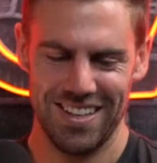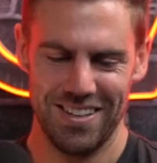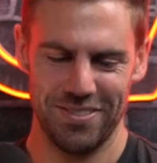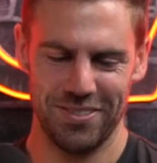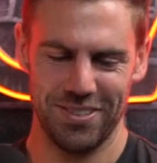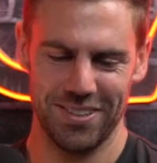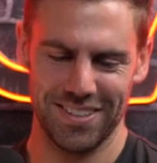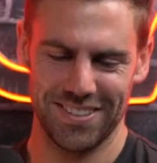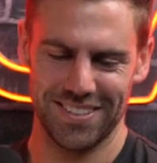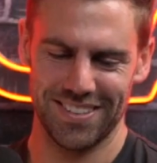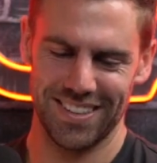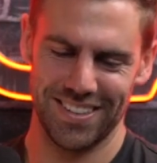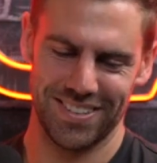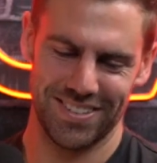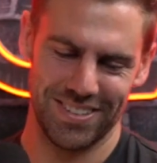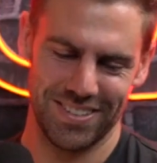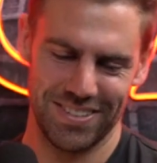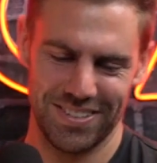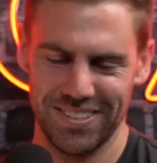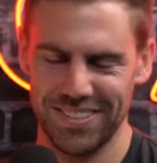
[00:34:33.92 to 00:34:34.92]
First need
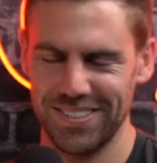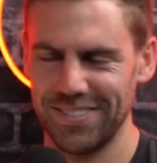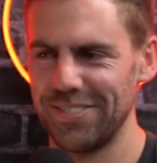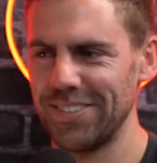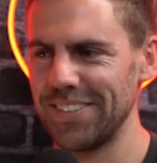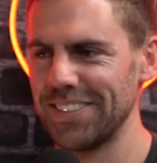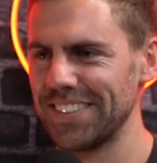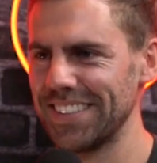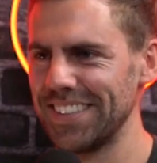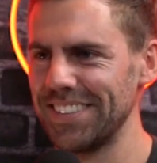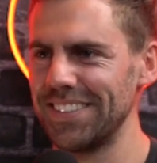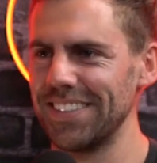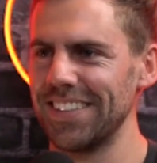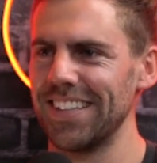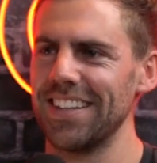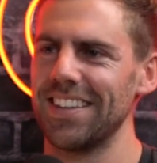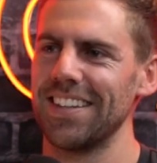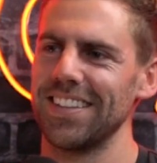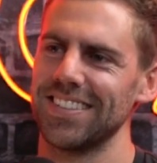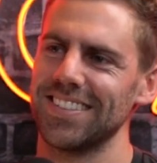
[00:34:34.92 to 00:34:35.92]
to
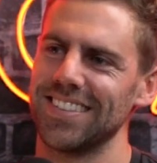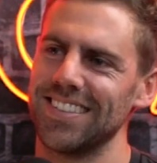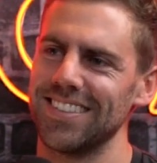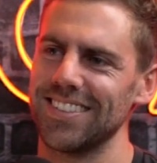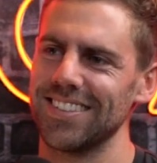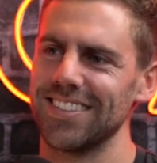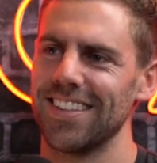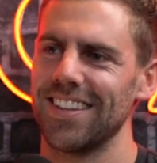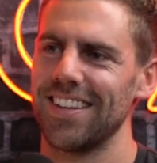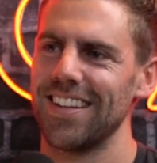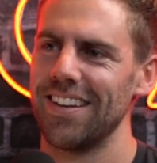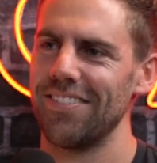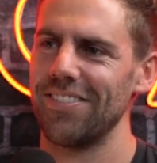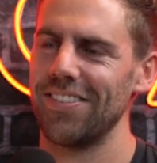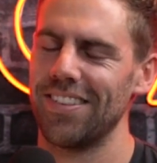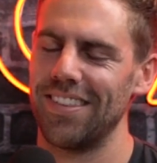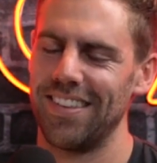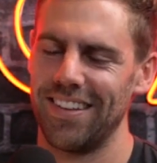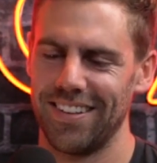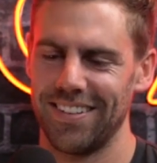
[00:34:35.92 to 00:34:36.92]
get the skills and
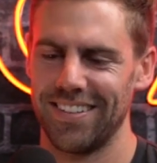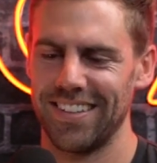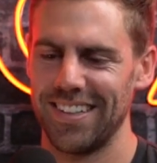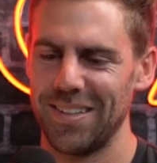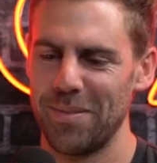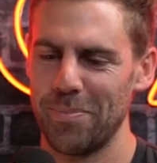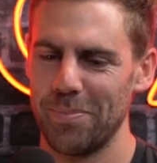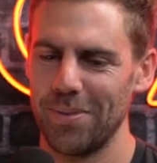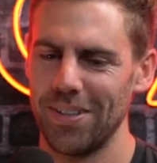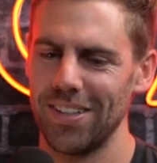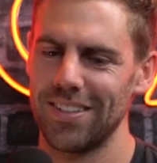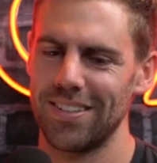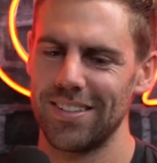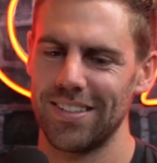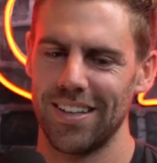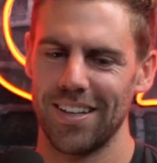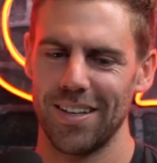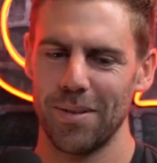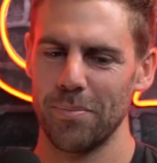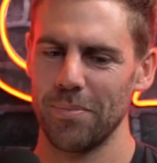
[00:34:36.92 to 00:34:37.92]
everything right. But
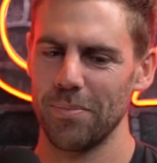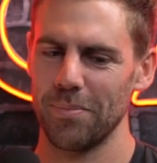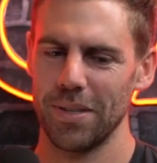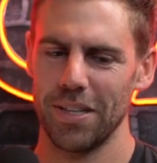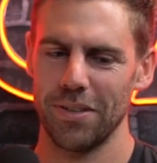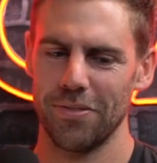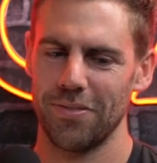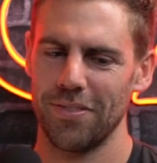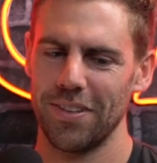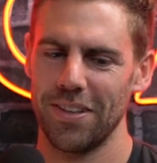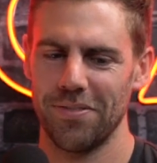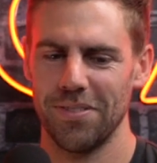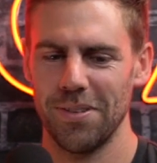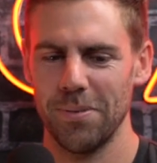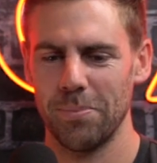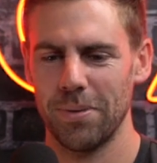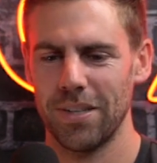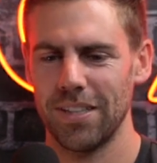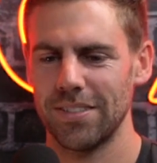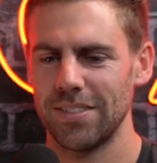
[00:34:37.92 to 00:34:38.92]
if the
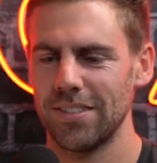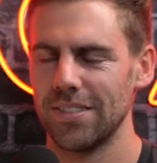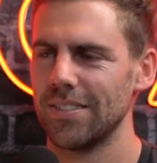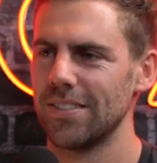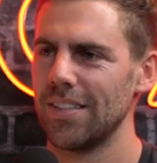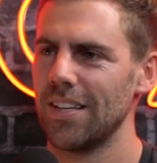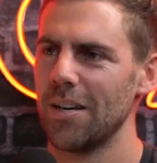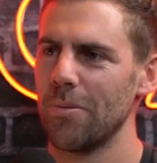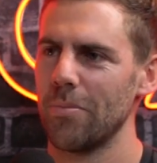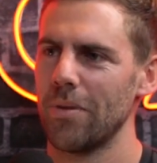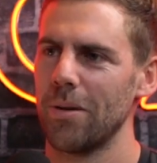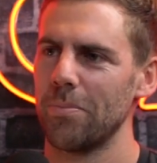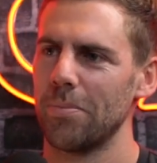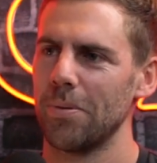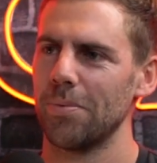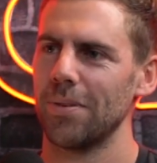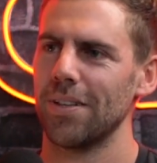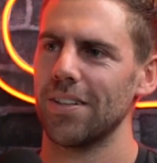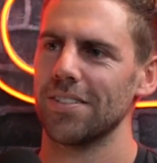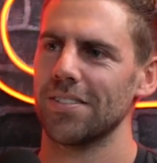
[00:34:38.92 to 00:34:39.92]
pace is there, I'm
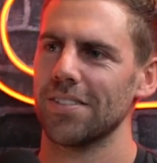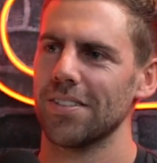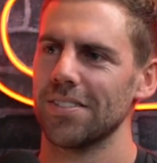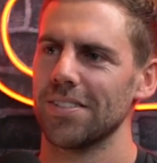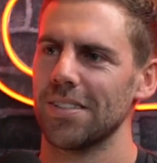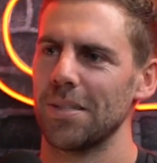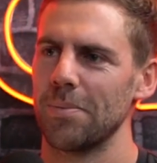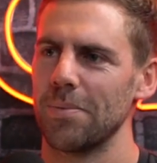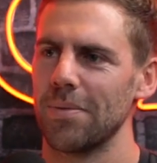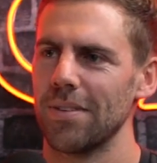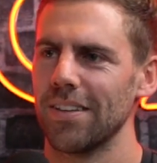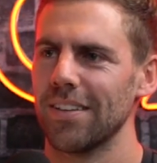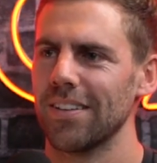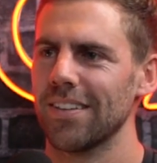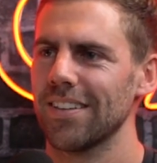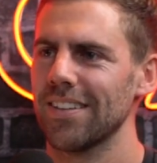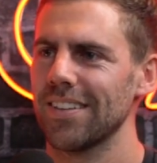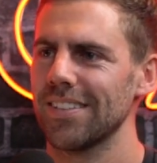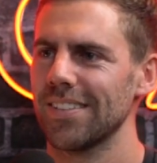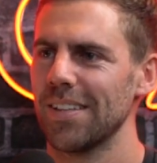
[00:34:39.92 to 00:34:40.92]
happy. But it's not something
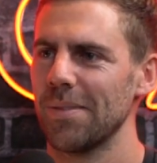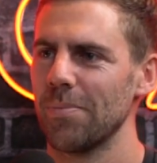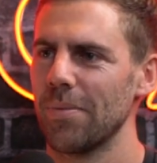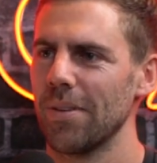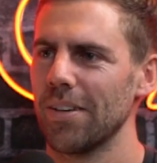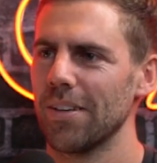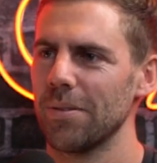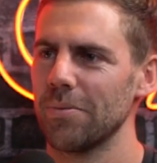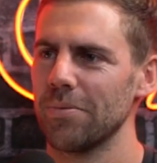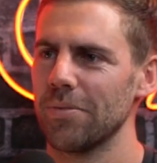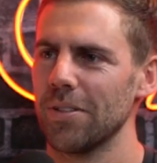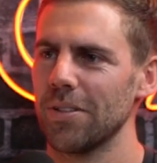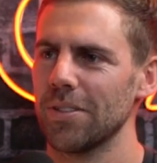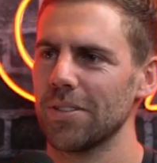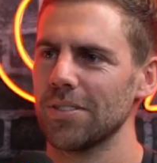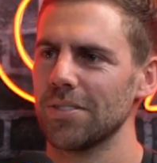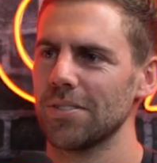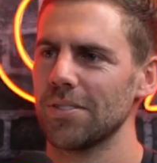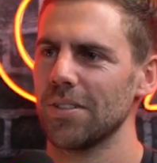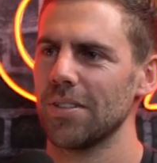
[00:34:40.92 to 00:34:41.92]
I'm
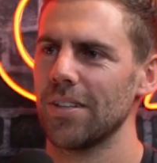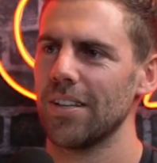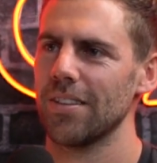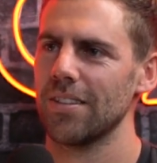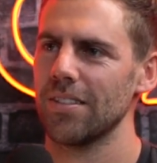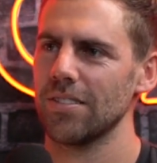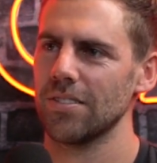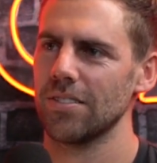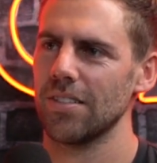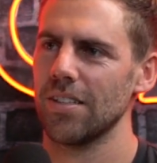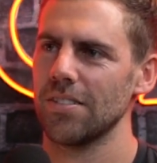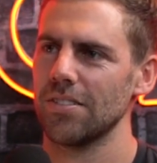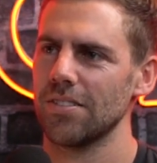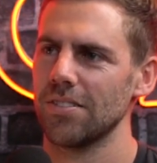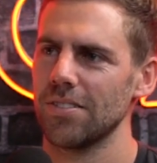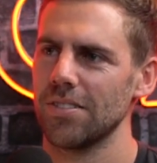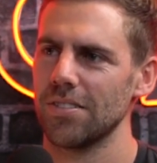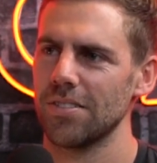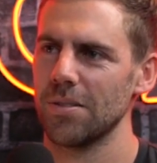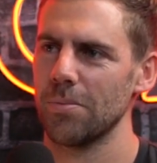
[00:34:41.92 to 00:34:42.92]
focused on at this stage.
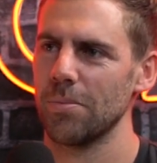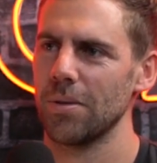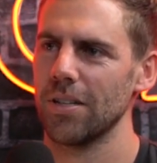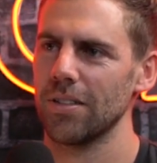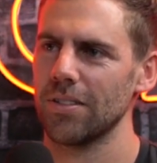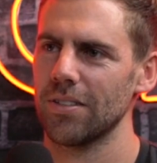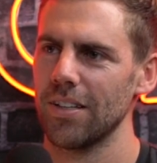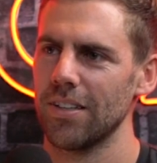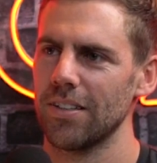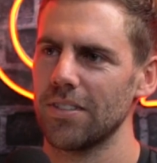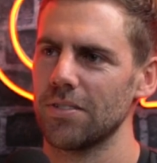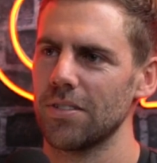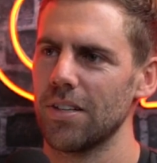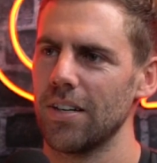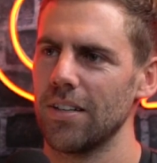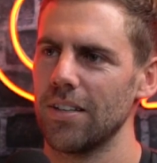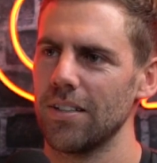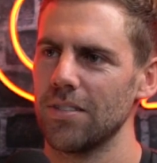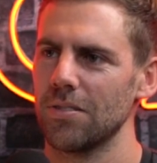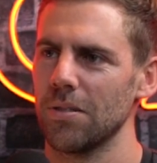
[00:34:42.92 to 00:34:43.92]
It's just about
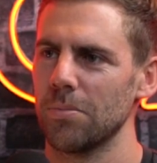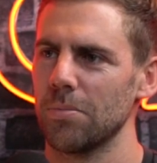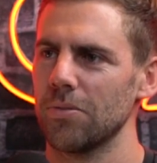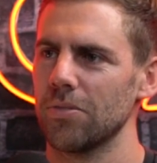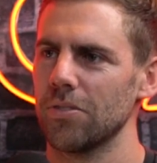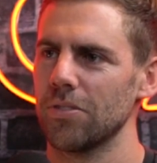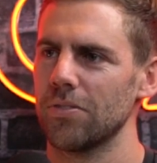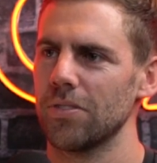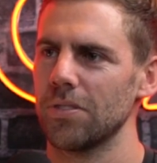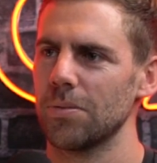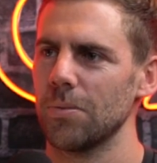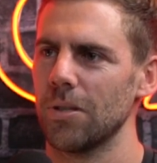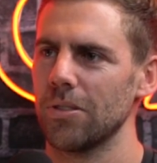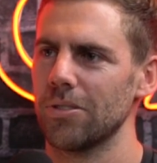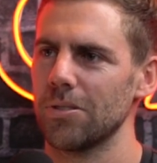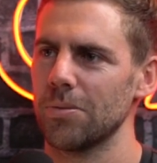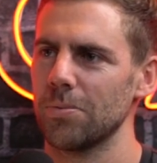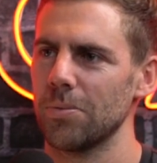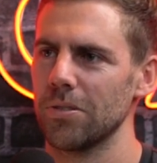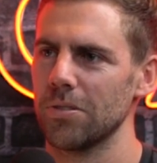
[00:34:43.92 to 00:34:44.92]
trying to hit top of off as
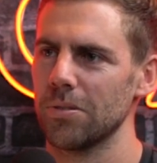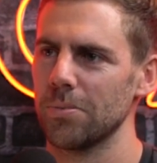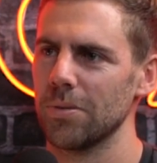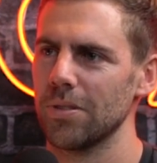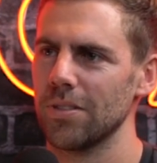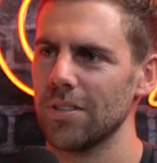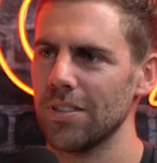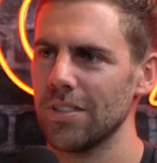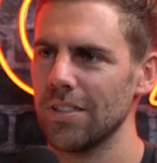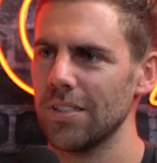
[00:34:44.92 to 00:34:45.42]
much as possible.